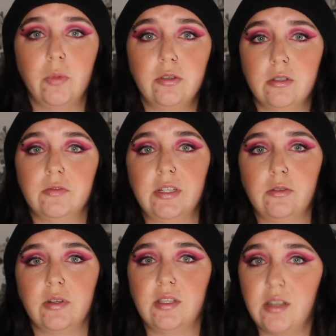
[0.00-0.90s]
most of the
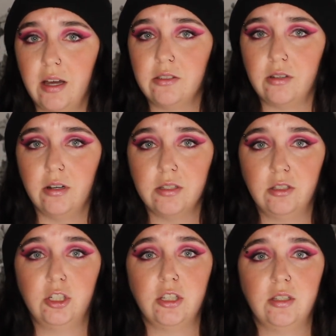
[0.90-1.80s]
resources I saw
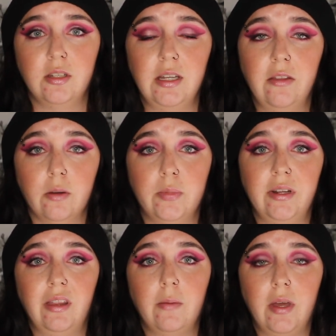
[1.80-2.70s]
suggested either
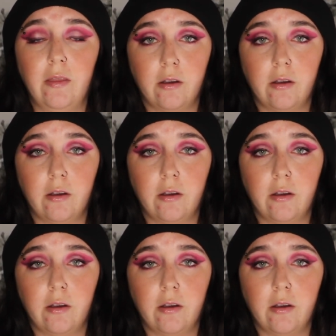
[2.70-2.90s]
putting them in